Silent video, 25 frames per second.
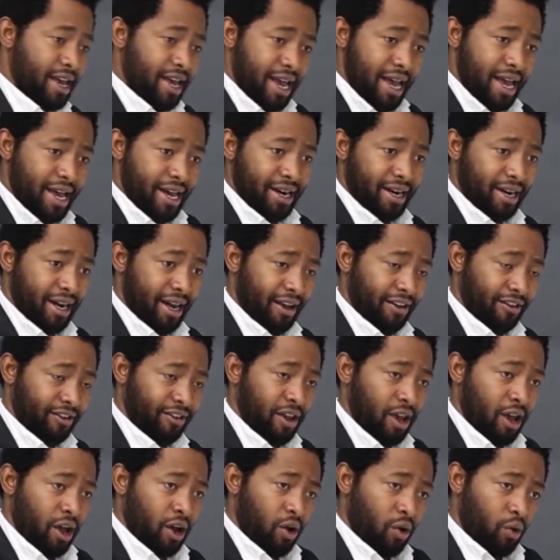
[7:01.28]

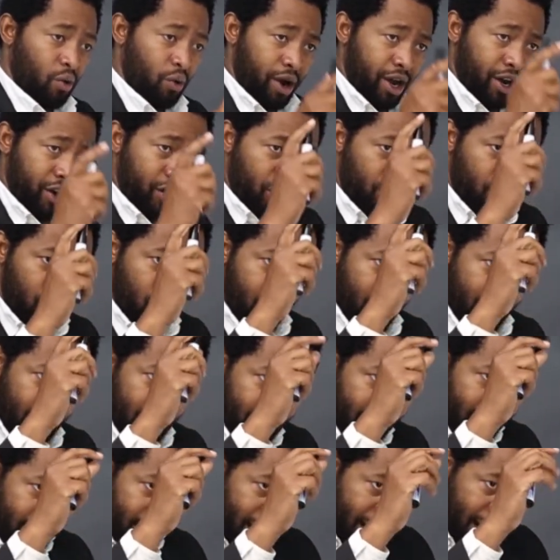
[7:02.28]
areas when you
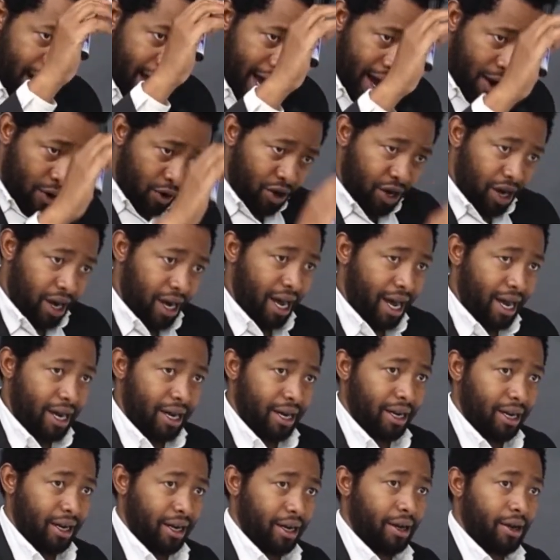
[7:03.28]
are
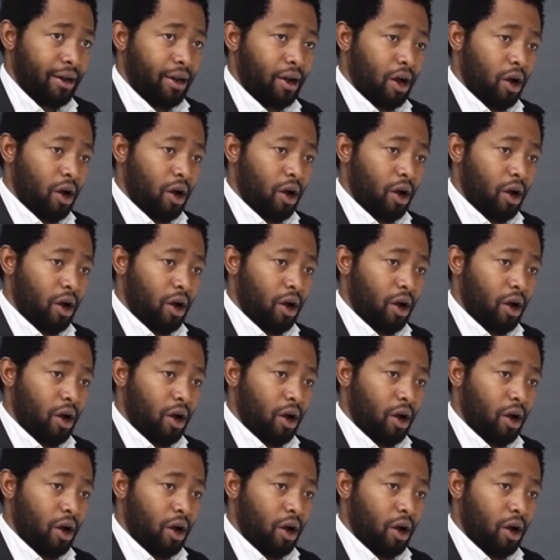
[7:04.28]
outlining